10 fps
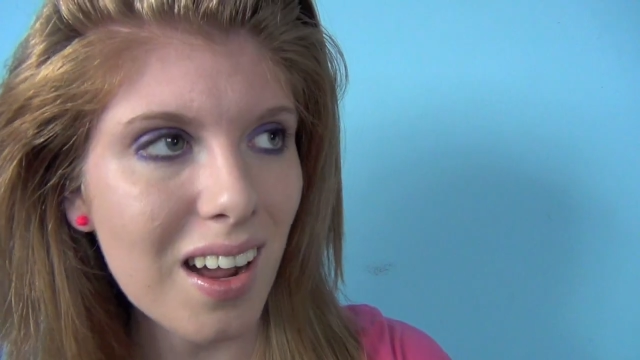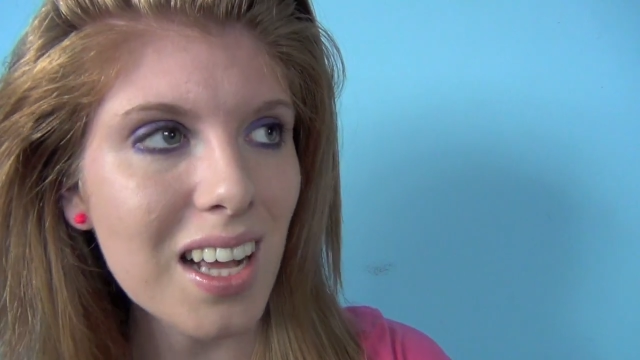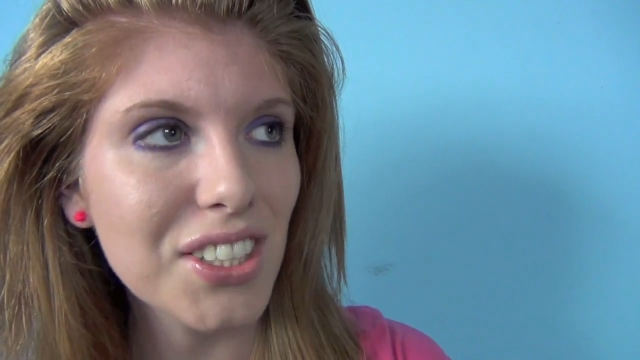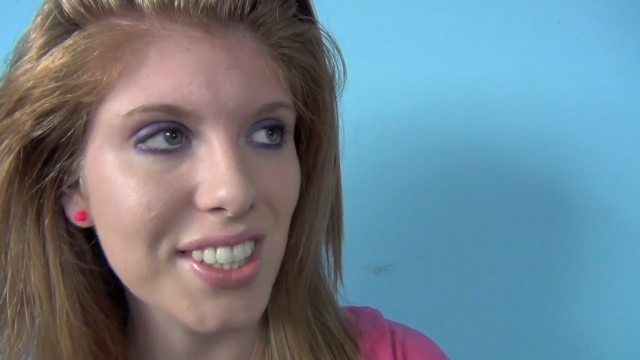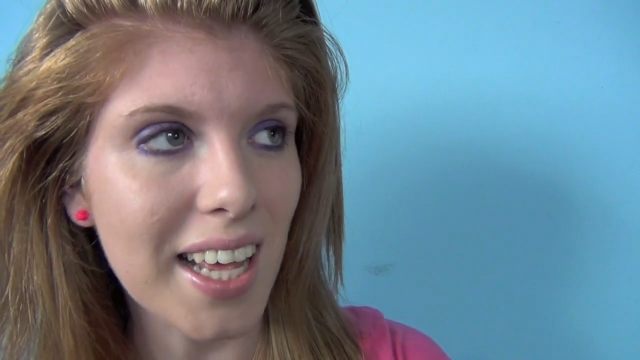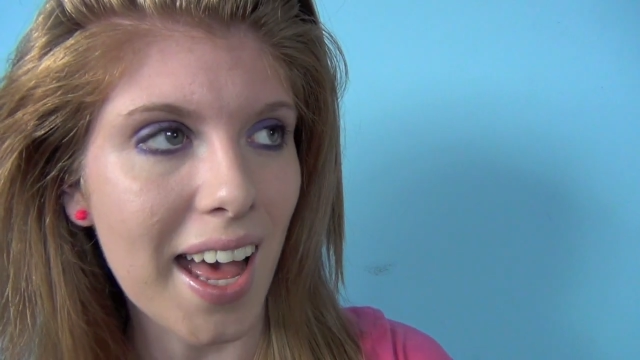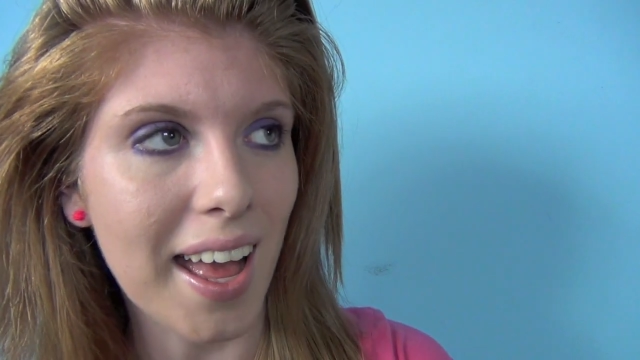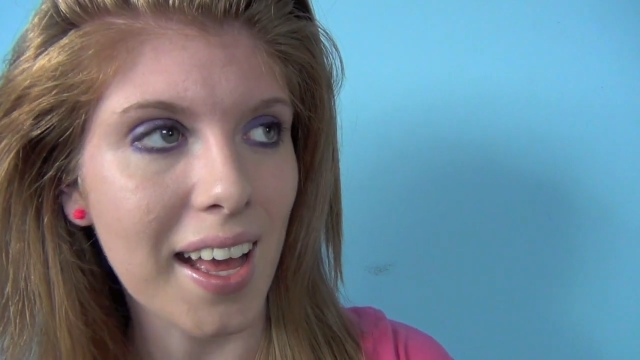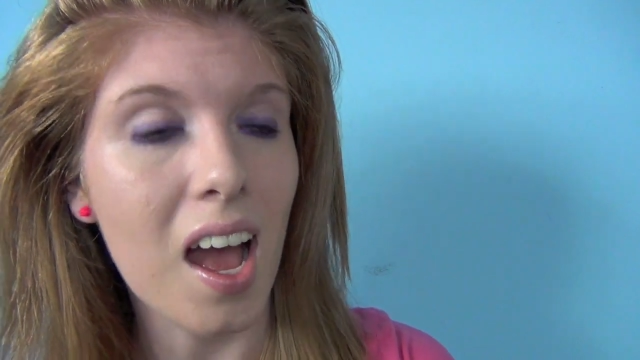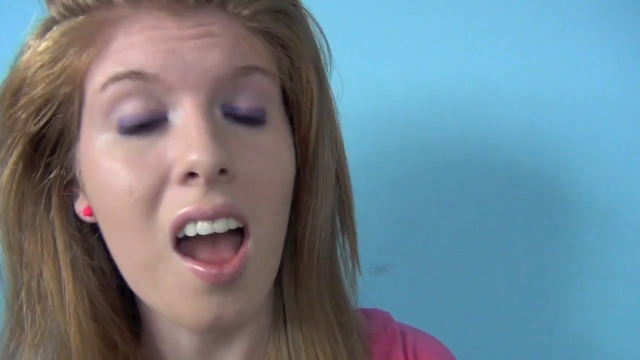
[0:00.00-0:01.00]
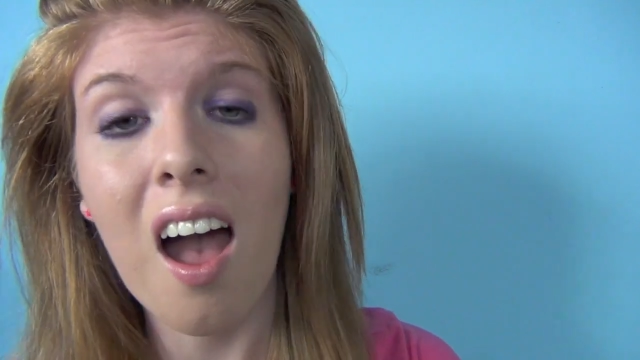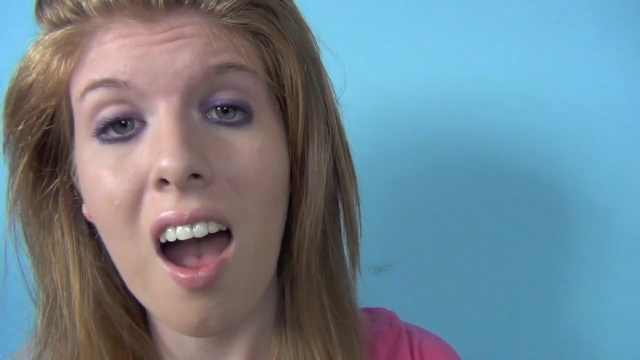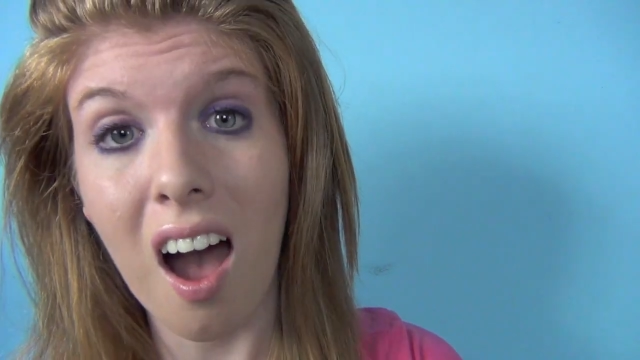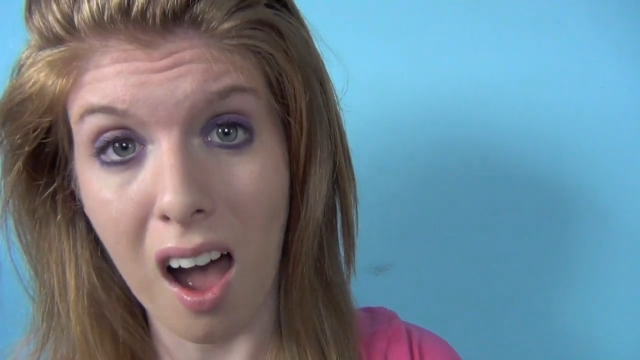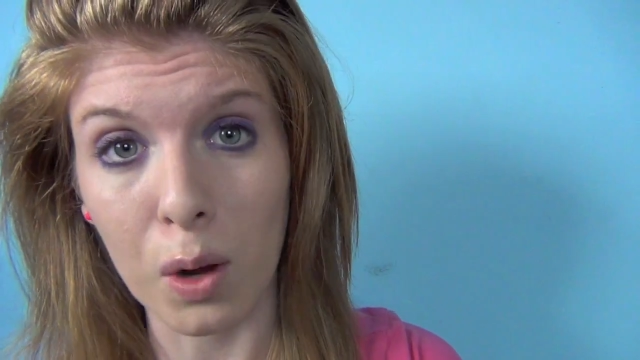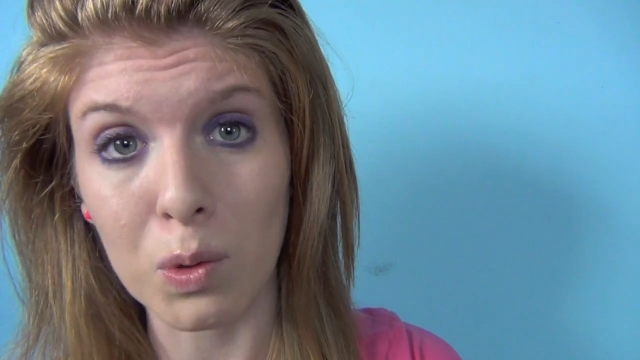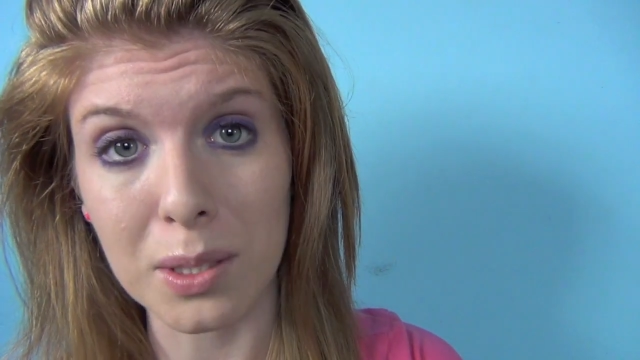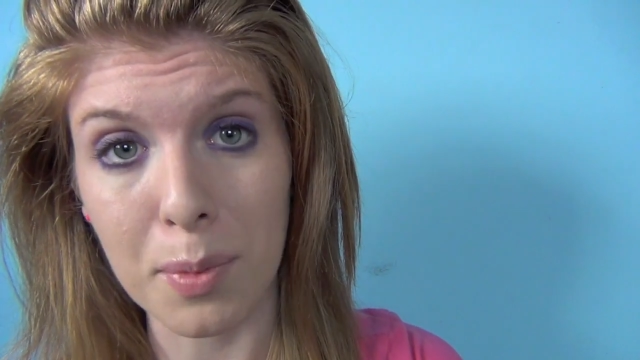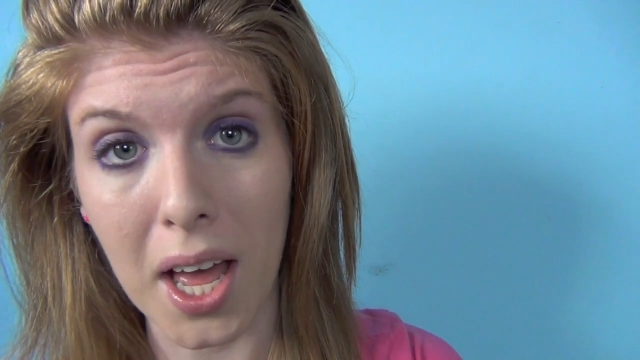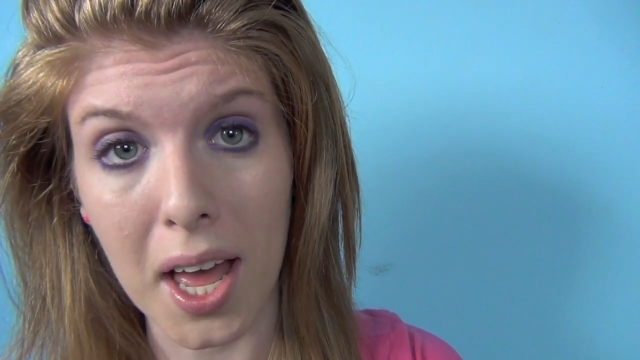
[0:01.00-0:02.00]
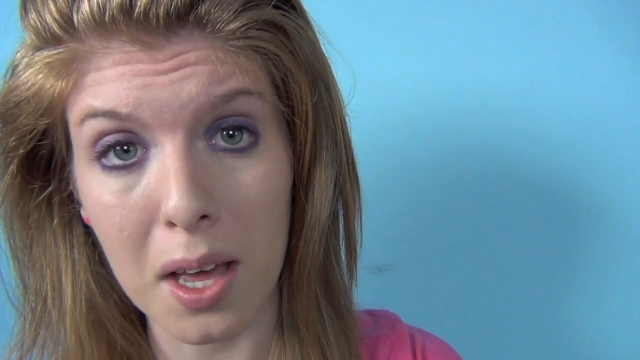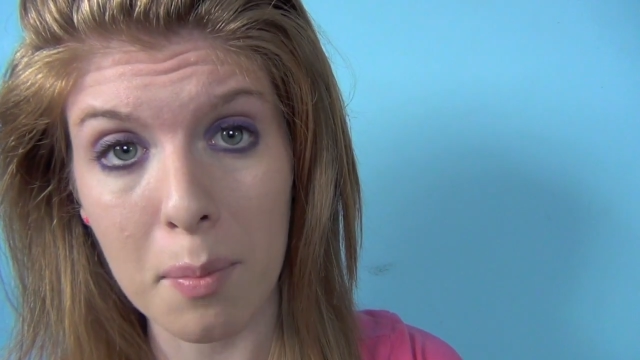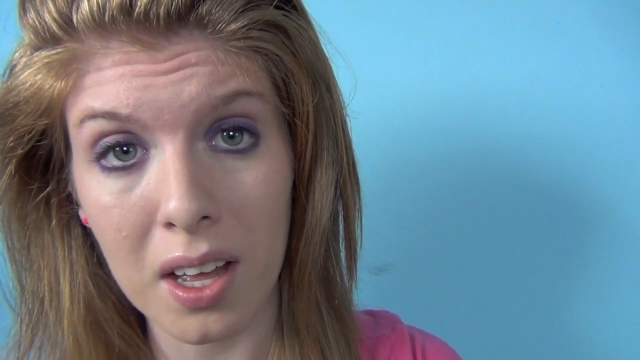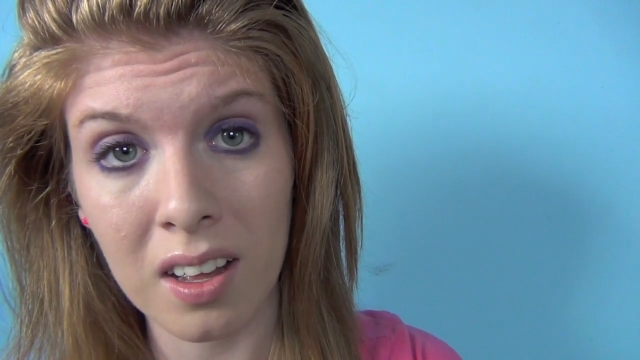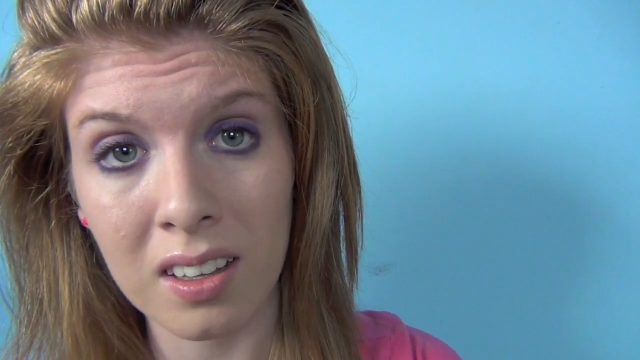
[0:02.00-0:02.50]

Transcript: Can I just say, I was a babe.